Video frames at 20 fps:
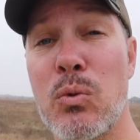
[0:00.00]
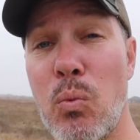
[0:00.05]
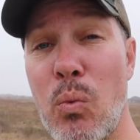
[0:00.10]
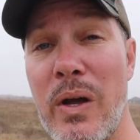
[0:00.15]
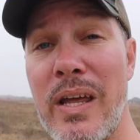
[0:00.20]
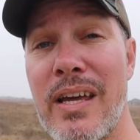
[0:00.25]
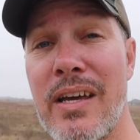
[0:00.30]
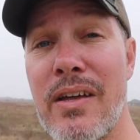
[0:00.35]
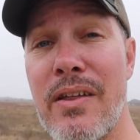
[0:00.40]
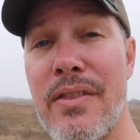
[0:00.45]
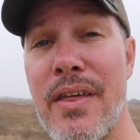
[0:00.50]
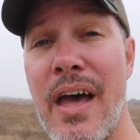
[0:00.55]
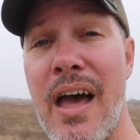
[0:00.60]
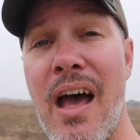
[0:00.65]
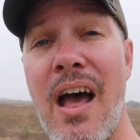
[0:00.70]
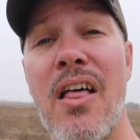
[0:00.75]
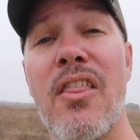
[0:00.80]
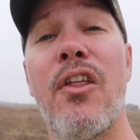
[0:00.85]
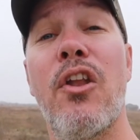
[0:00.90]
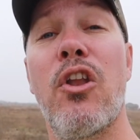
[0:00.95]
with
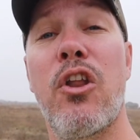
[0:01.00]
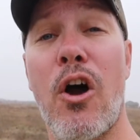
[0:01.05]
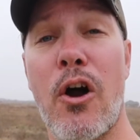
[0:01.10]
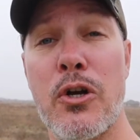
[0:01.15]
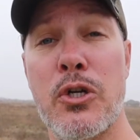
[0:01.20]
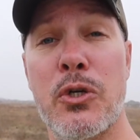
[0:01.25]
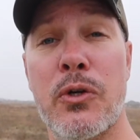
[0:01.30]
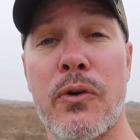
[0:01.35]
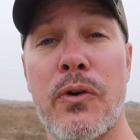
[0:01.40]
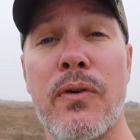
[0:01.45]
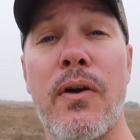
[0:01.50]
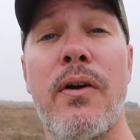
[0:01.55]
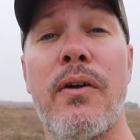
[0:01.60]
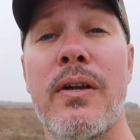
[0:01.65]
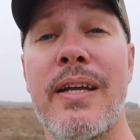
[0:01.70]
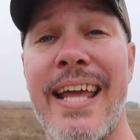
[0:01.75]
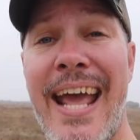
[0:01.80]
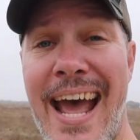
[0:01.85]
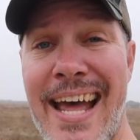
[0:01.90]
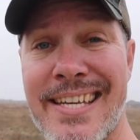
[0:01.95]
the larger
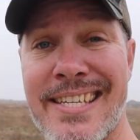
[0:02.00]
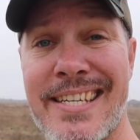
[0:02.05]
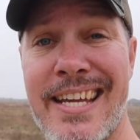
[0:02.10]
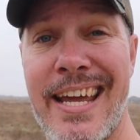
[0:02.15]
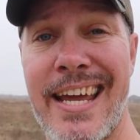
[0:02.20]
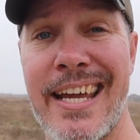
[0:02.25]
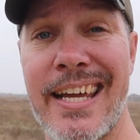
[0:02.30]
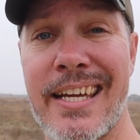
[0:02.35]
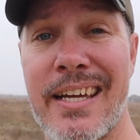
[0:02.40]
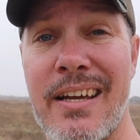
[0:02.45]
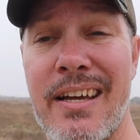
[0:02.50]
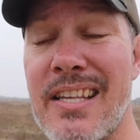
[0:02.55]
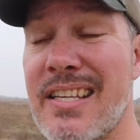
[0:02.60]
gas tank.